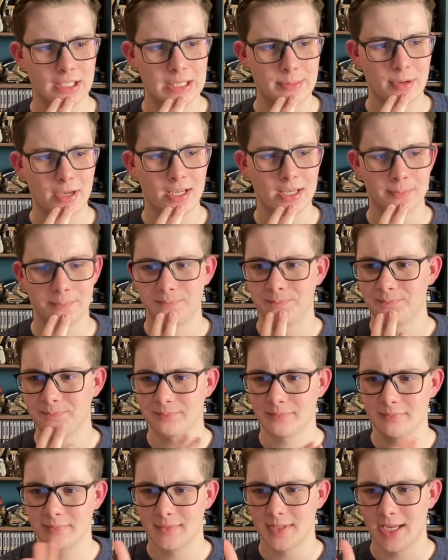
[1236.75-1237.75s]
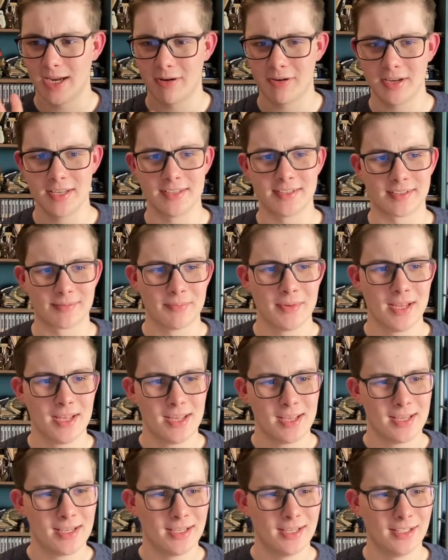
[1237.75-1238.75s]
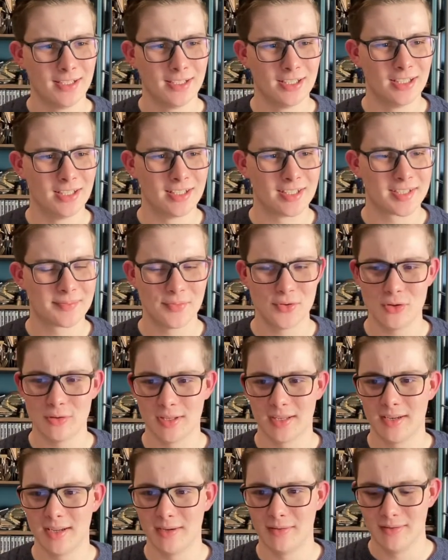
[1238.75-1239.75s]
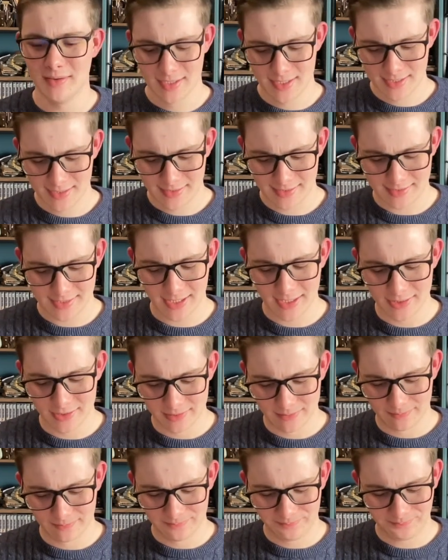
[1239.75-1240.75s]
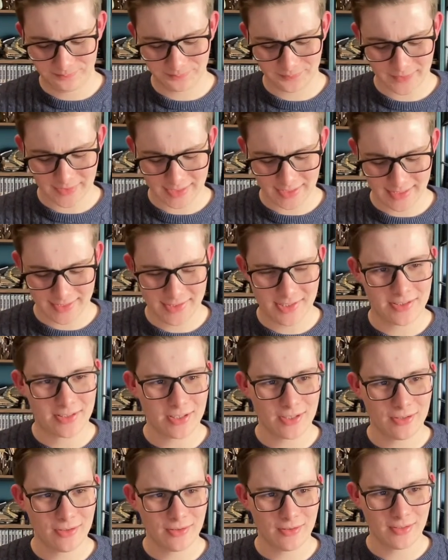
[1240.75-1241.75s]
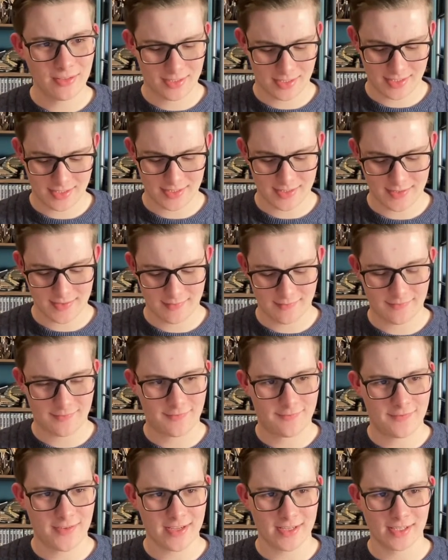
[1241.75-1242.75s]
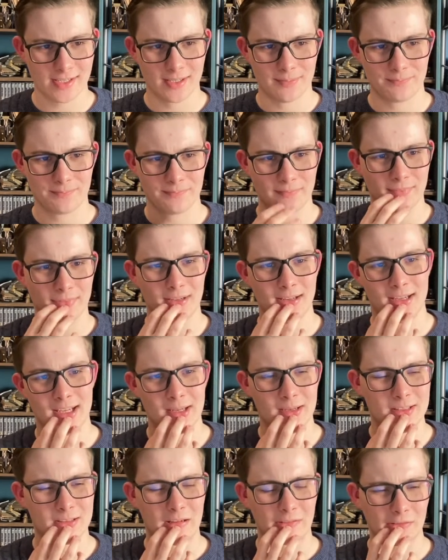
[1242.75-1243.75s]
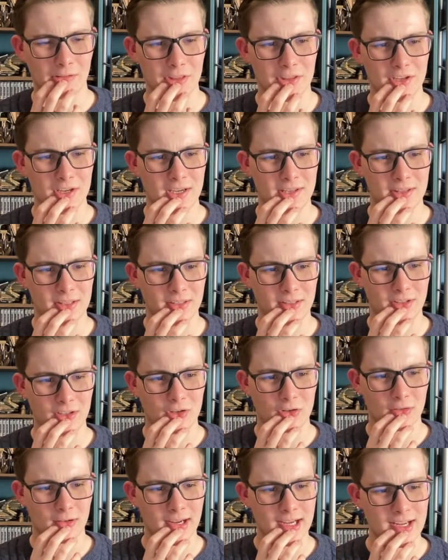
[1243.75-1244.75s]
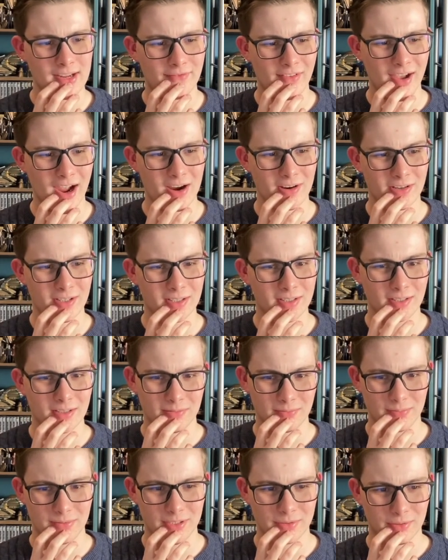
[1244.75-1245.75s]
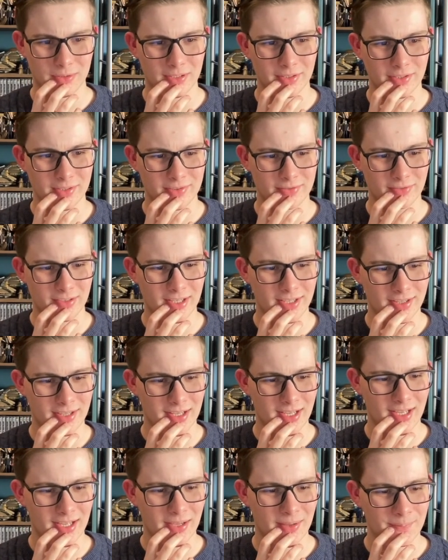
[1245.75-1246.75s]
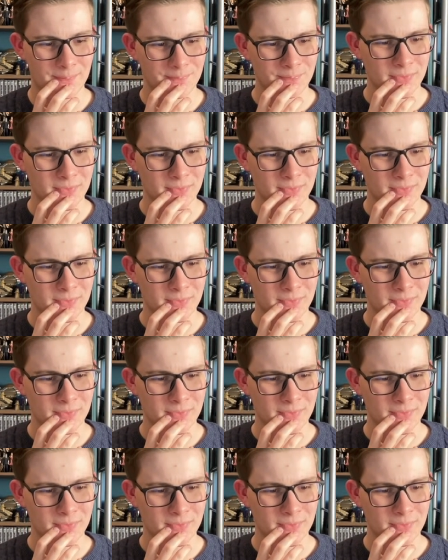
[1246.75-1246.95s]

eBay, here it is. Uh, smooth, I know. So Judoon figure. Uh, so I've got the the grey variant, the the one that's right there.